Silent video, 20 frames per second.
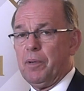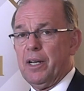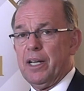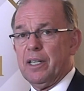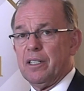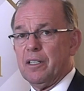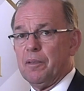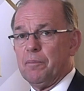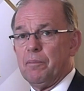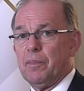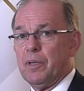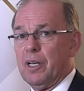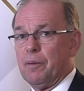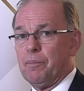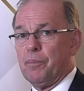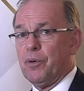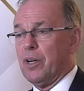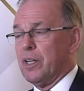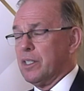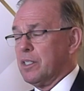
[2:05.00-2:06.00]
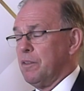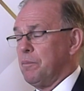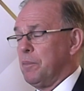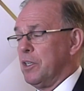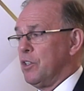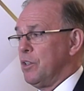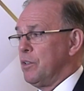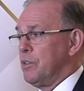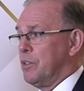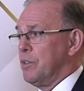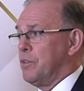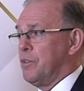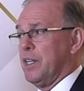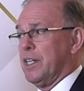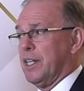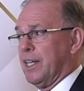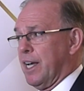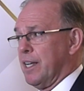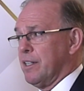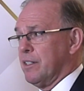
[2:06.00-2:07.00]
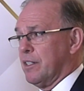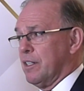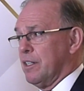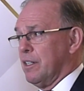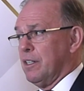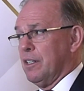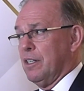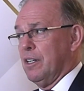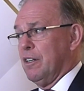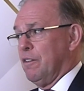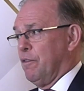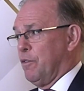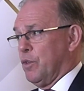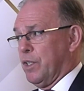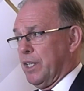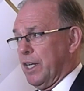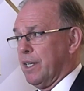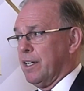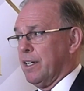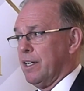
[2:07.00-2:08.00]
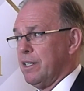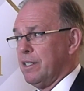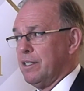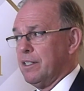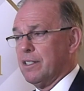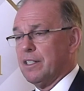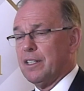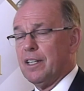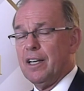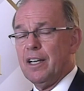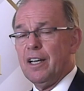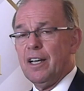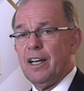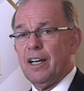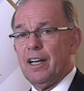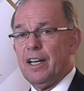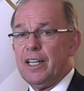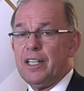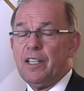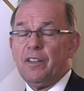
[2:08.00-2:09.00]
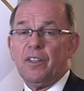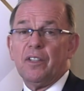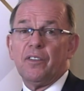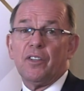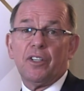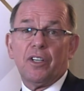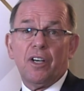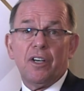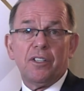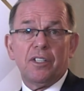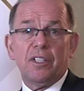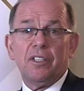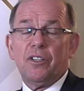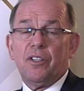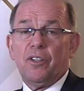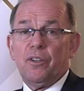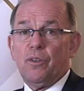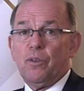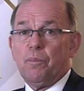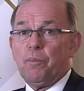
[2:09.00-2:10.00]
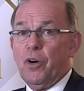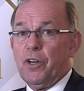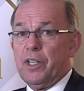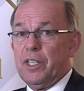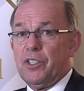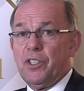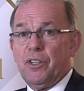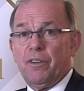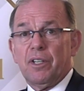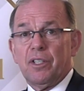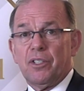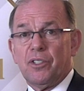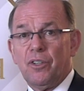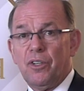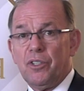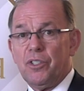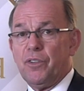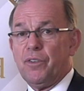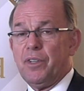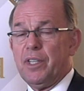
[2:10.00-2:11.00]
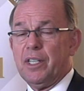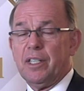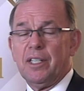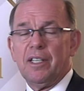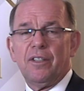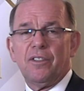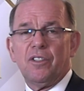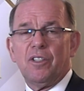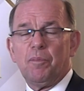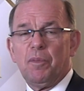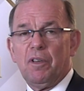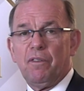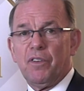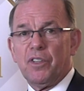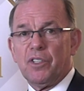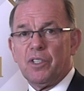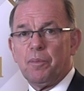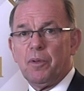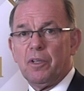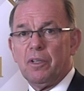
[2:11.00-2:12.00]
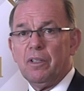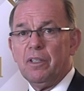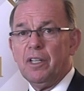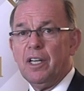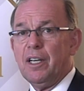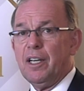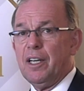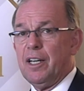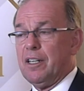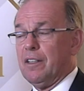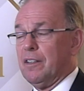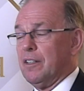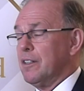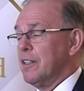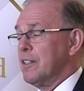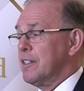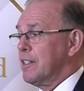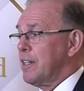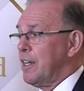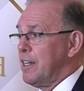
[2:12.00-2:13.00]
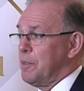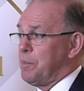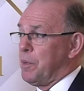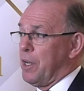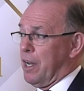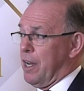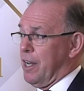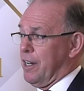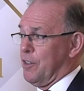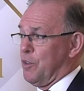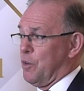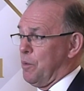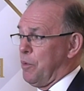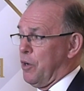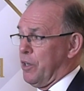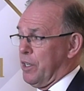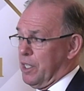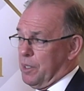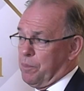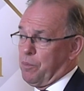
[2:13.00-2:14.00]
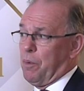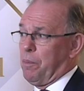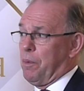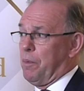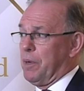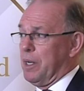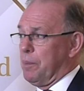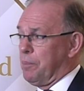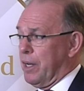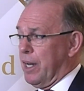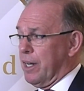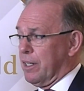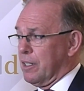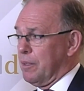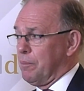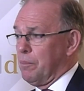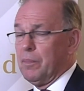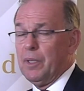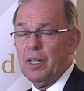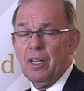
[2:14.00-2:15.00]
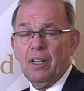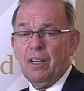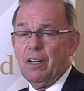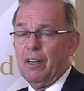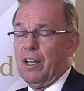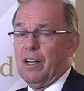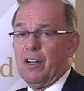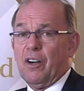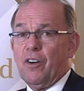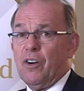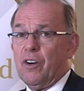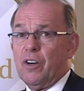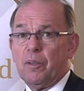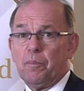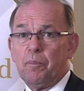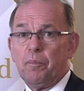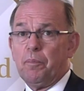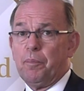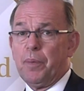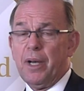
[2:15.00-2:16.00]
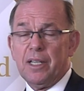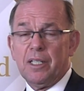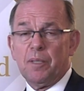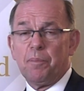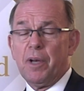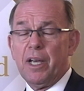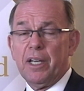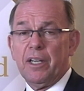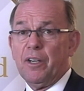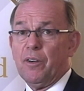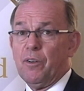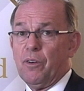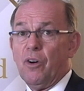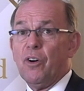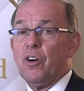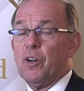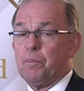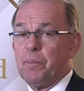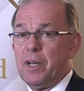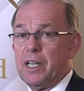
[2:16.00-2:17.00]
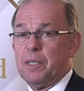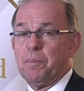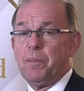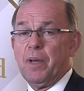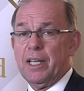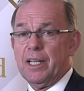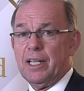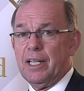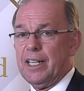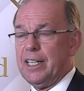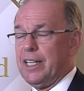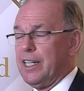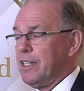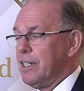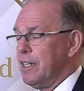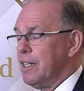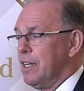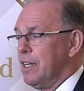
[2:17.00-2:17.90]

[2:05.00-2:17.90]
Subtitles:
platinum products have been used to treat cancer for decades. Anything that goes into your body during surgery that needs to be visible, anything that stays behind in your body is probably platinum, like a heart pacemaker or a heart pacemaker lead.